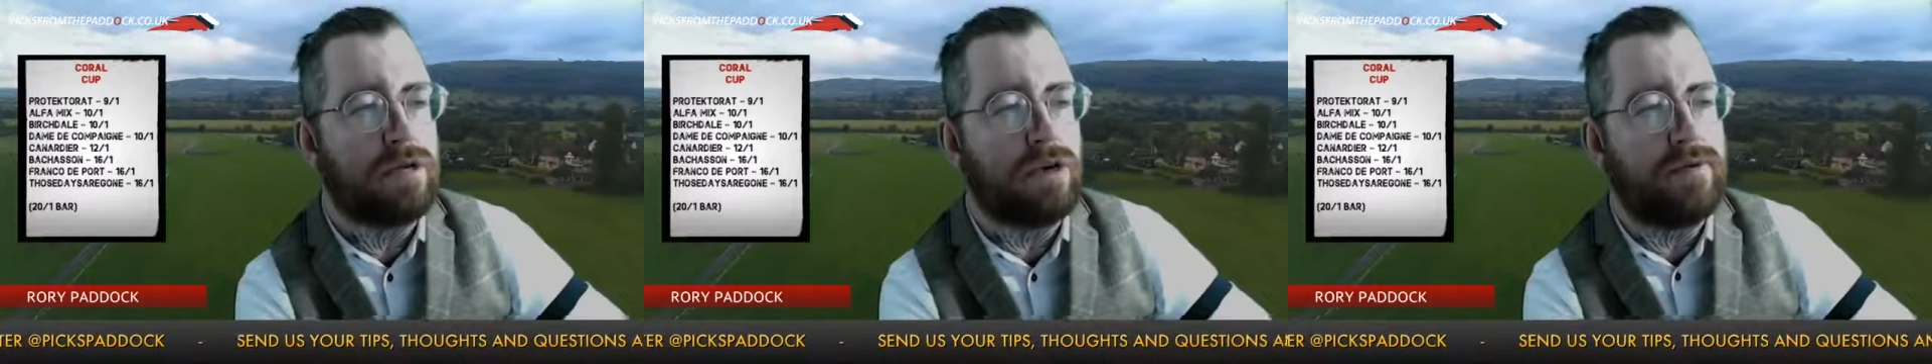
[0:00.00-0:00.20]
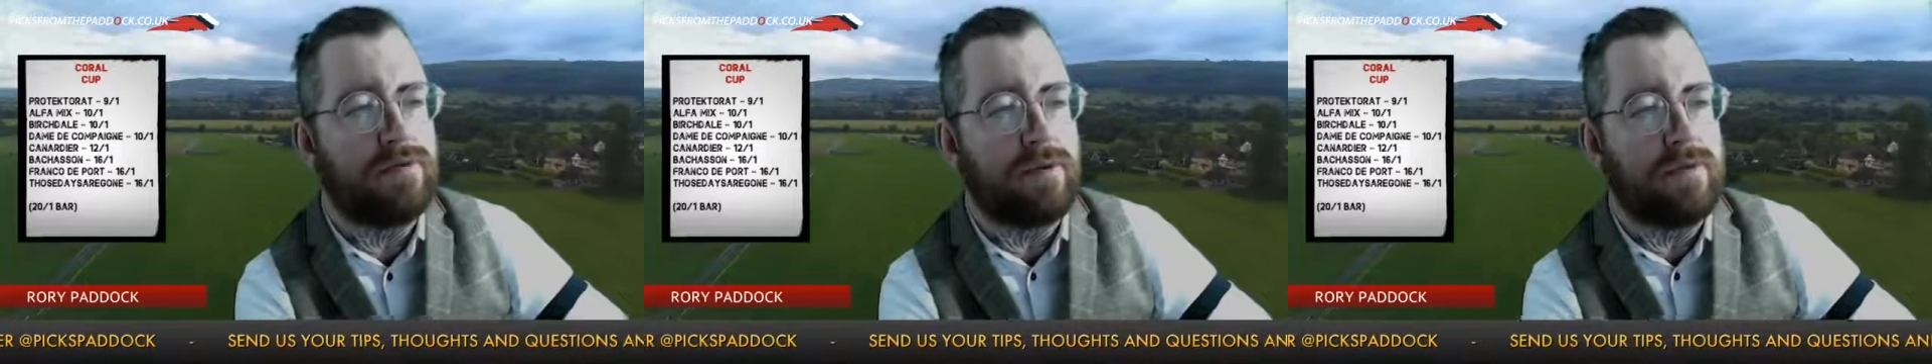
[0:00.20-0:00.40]

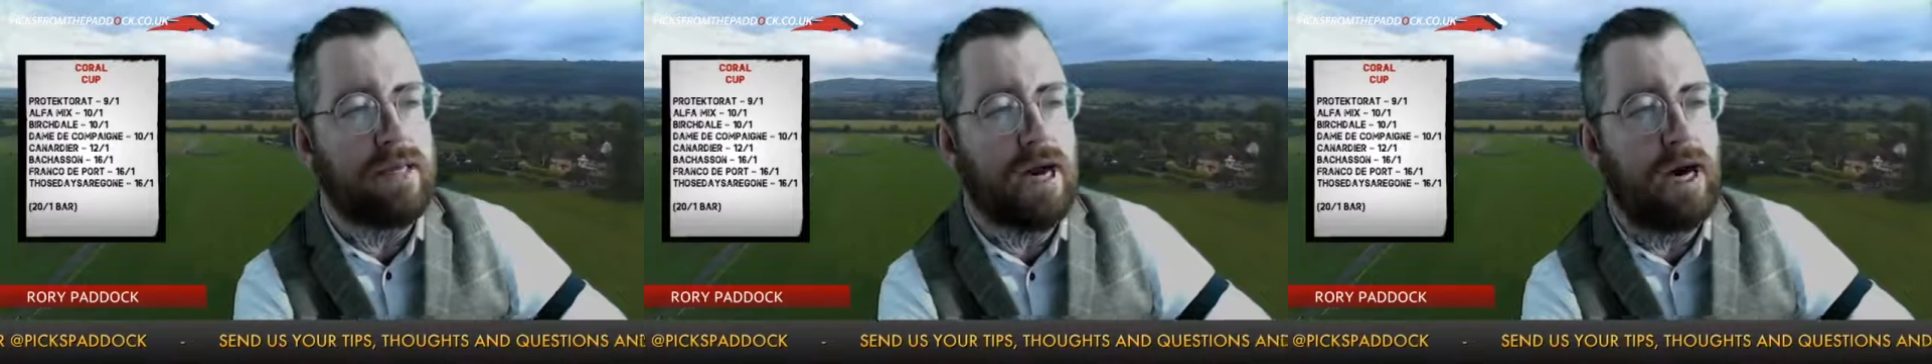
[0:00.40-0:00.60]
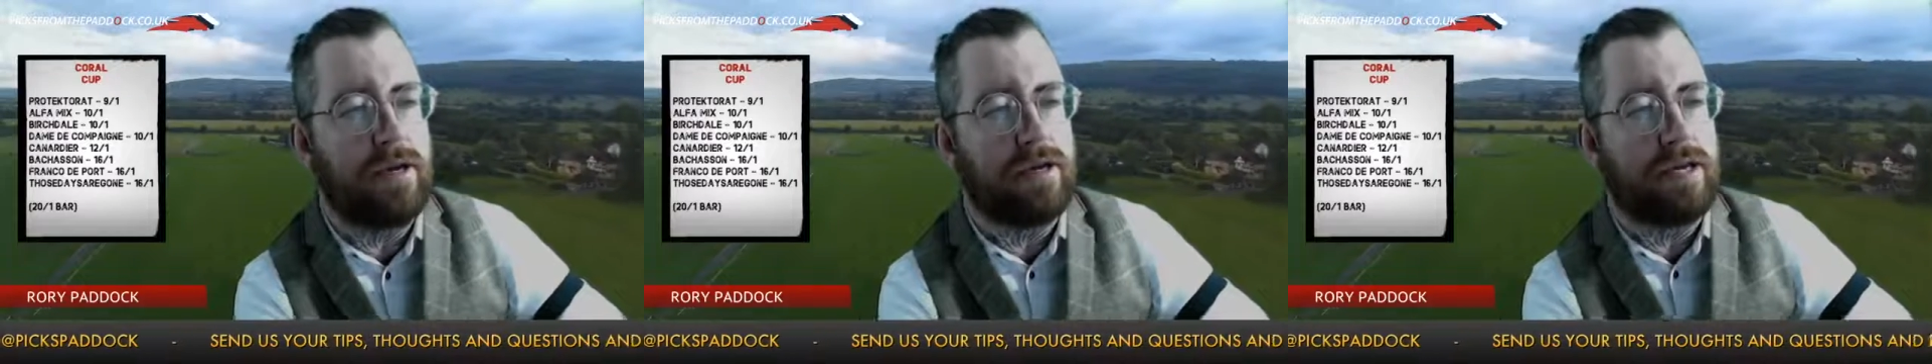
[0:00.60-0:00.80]
Comes from
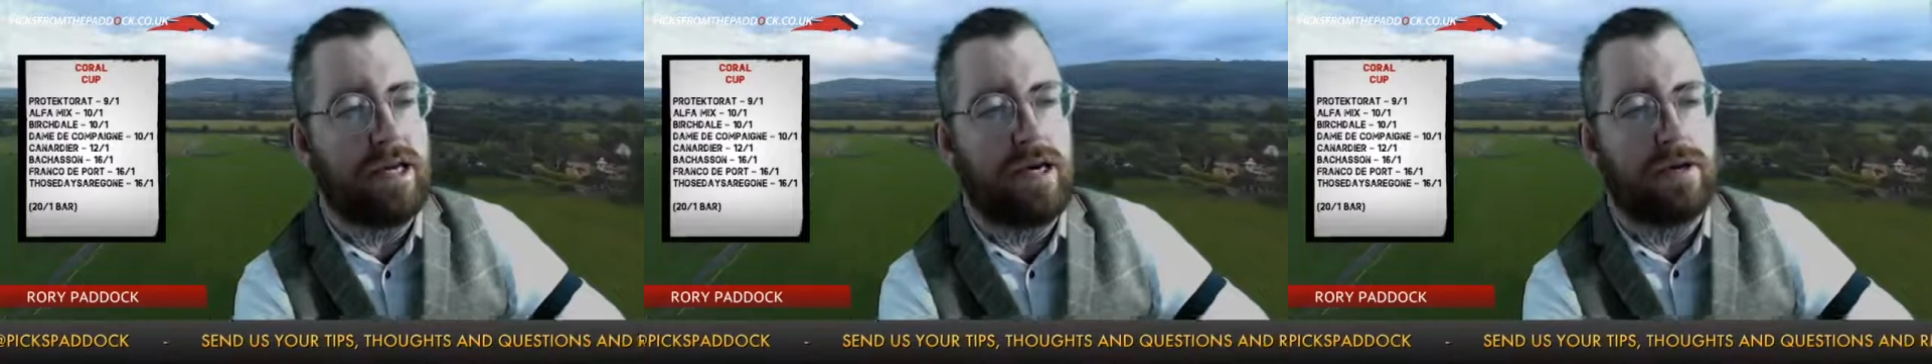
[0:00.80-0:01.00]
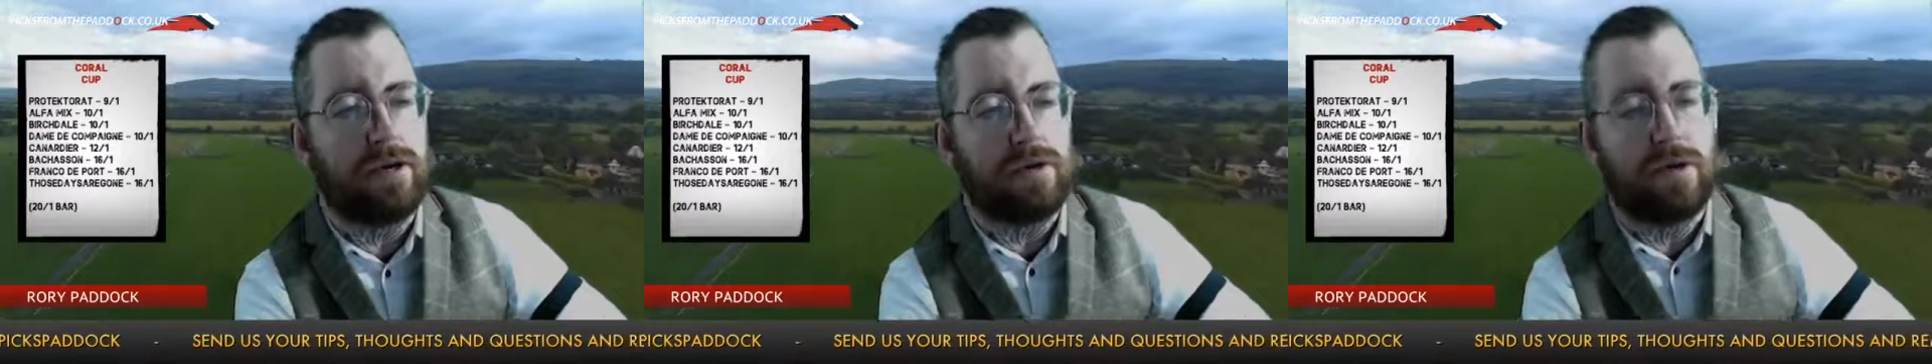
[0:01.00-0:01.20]
the yard
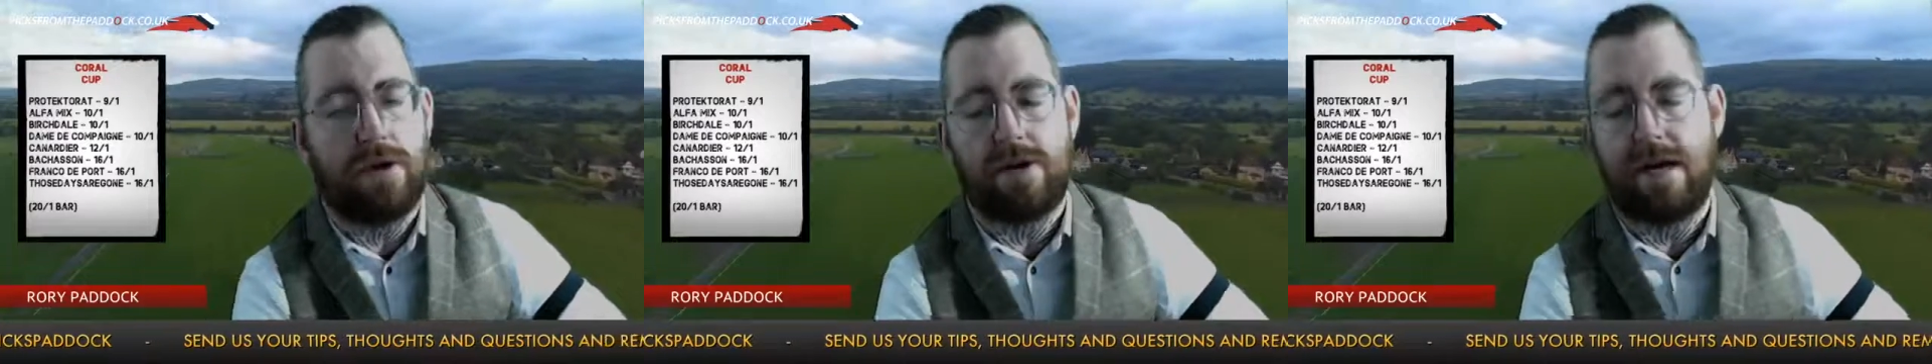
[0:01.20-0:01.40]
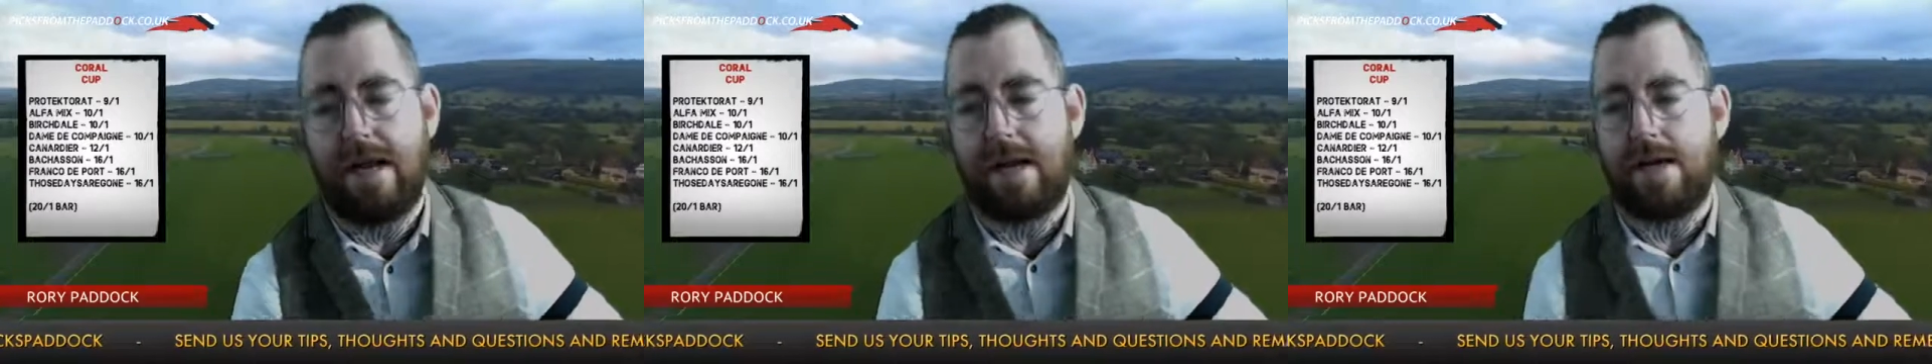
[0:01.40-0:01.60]
of
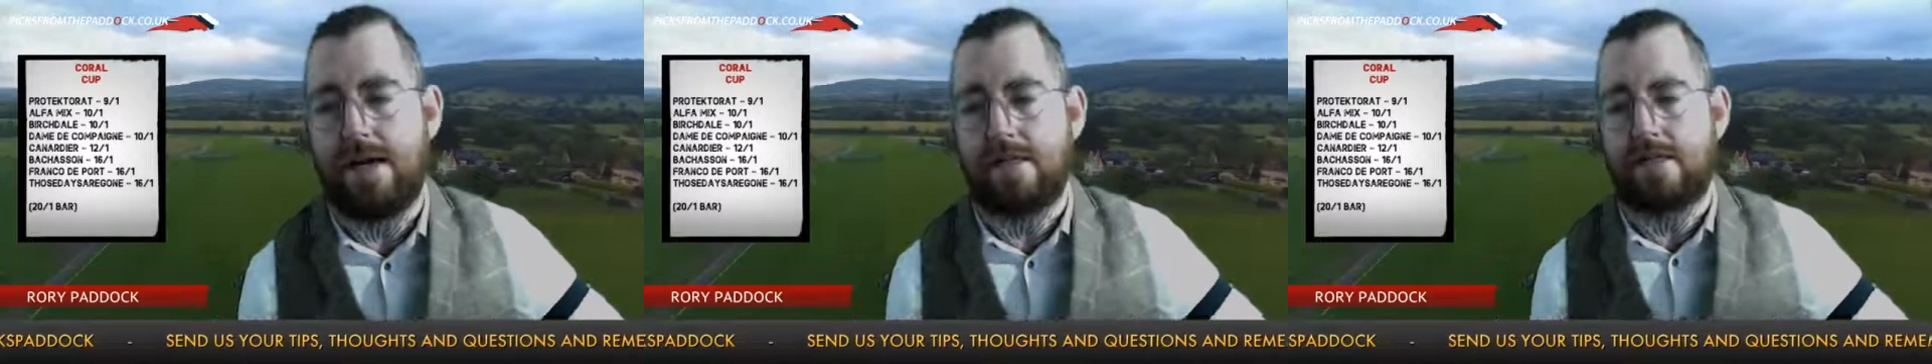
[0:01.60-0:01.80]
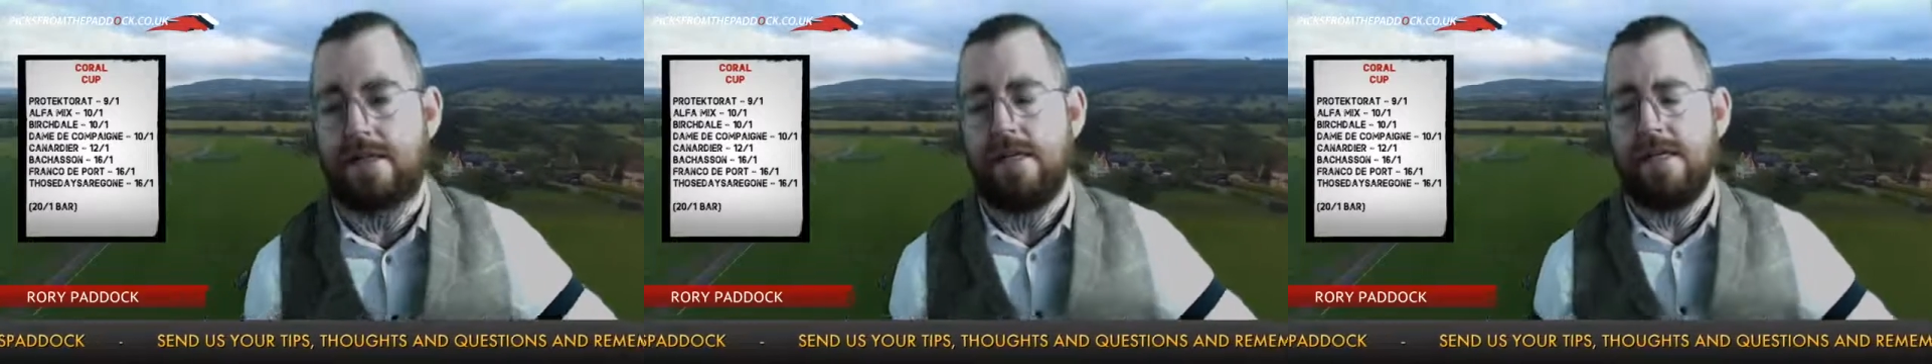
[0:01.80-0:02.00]
Gordon
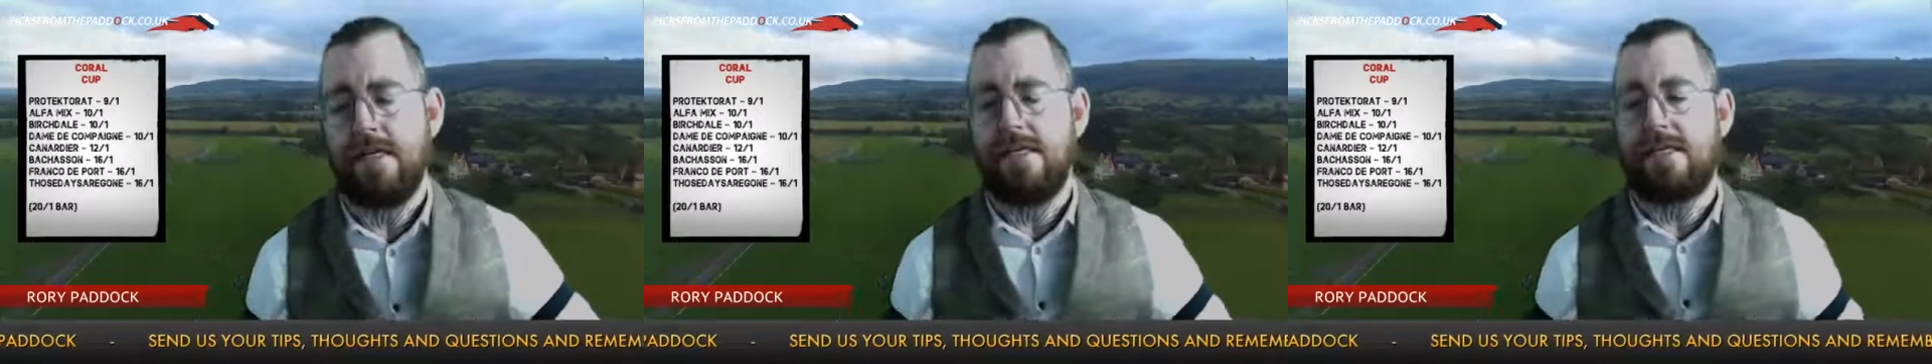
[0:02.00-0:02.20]
Elliott.